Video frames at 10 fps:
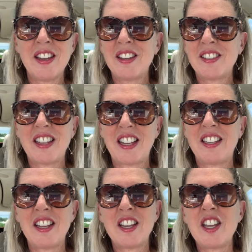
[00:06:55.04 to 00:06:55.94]
that
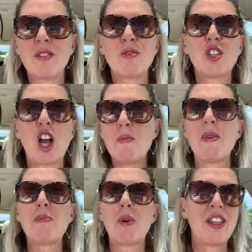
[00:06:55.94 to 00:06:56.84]
thing,
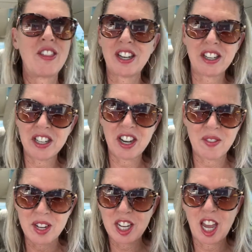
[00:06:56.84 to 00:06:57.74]
zombie breath doesn't
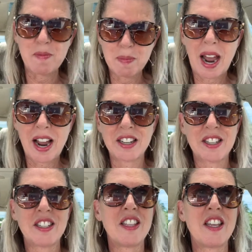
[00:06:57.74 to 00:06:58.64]
even get
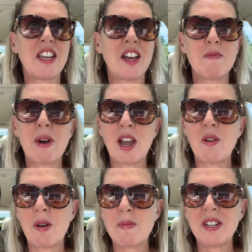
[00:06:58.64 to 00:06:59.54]
past the
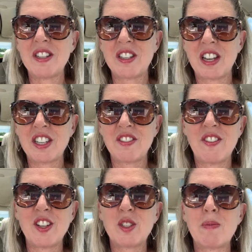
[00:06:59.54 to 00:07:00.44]
bioweapons
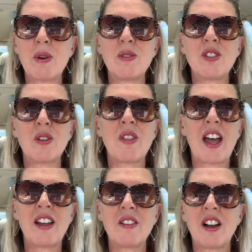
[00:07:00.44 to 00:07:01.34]
defense mode. So
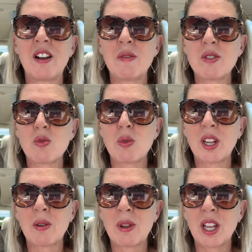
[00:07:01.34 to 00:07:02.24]
that was
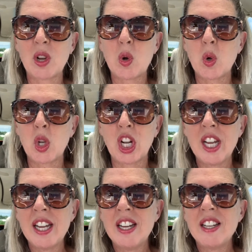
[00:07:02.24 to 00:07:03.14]
really, really cool
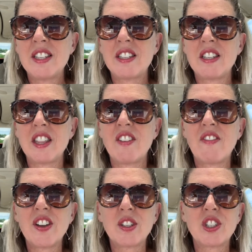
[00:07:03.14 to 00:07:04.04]
to see the
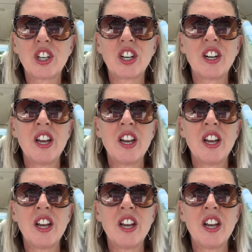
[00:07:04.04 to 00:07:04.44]
filter.